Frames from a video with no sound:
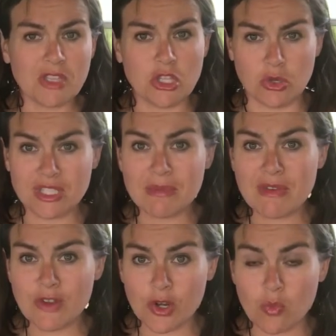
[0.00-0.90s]
Those can
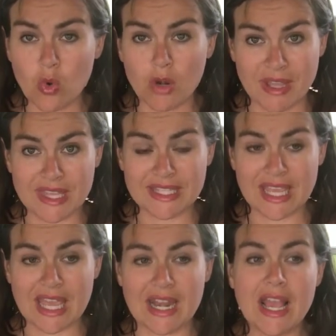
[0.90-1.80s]
be very warm on the
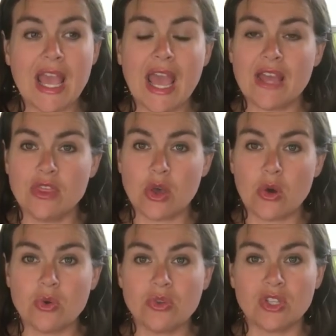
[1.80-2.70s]
skin, and
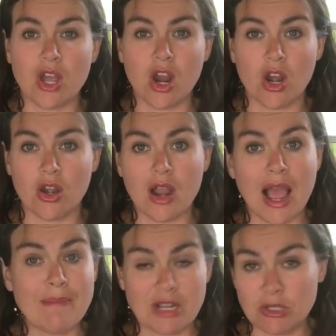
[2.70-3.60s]

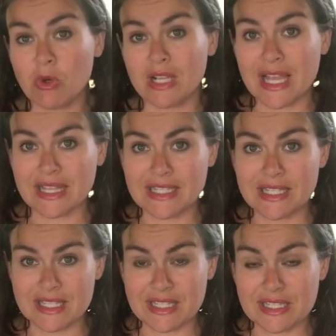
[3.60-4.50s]
I'm much more likely
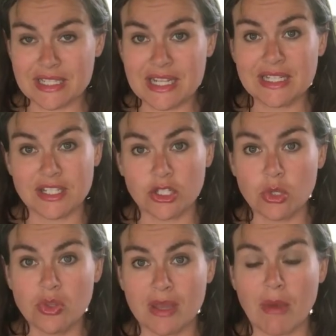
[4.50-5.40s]
to need to
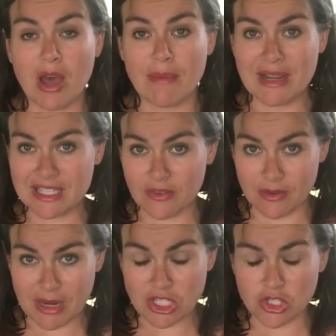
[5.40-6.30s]
dilute them on myself
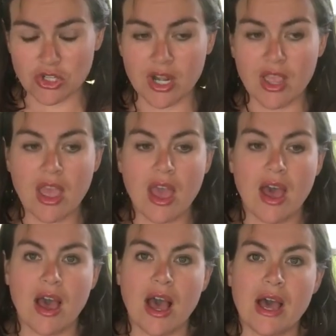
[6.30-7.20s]
and my children.
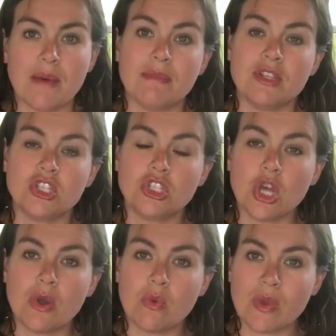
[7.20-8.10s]

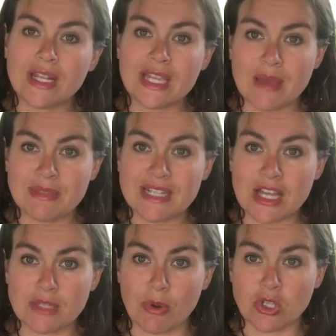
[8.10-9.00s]
So it really comes
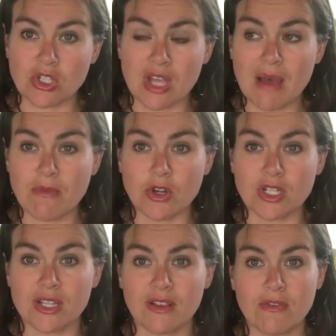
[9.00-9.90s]
down to personal
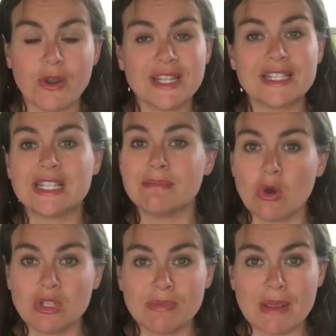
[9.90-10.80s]
comfort. For instance,
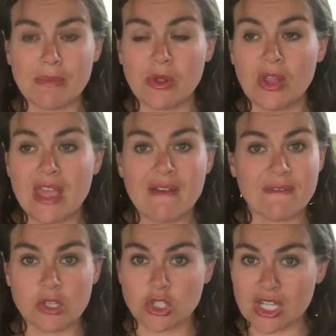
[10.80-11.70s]
most people
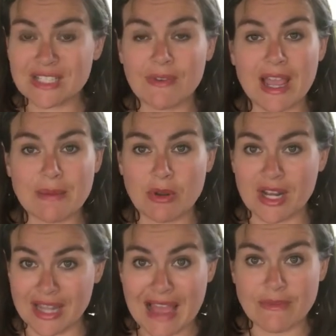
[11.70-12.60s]
feel just fine
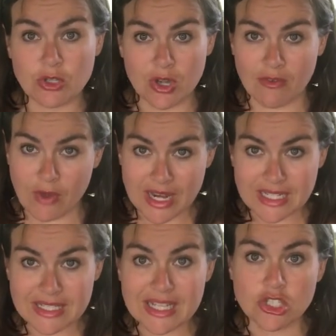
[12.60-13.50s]
putting lavender and
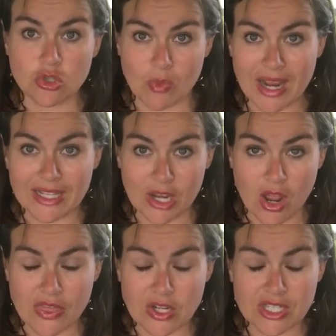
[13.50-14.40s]
frankincense directly
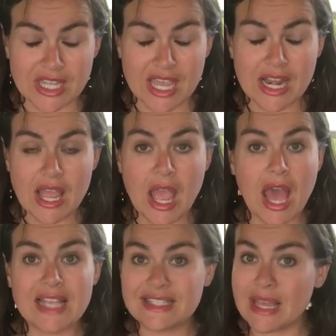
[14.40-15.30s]
on their skin.
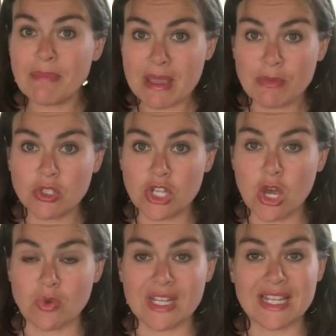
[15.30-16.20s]
Some people
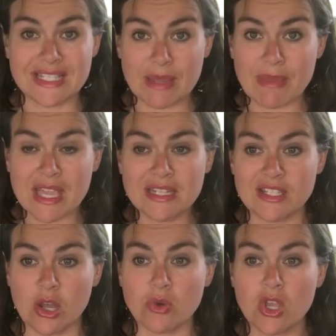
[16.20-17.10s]
don't, and some
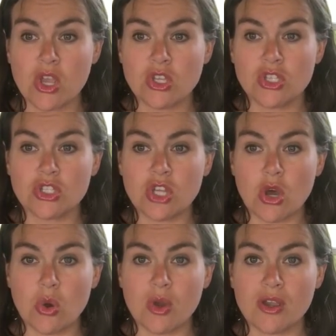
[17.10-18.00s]
kids don't.
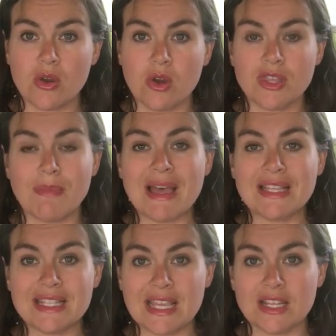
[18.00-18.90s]
So the
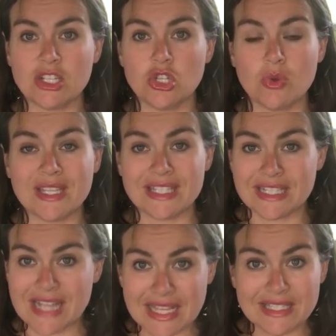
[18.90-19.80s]
best thing to do is
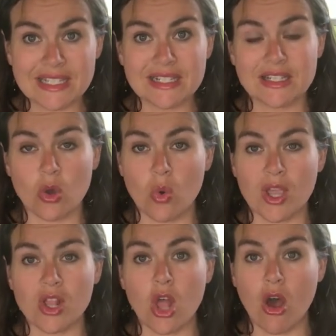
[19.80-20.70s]
to test the oil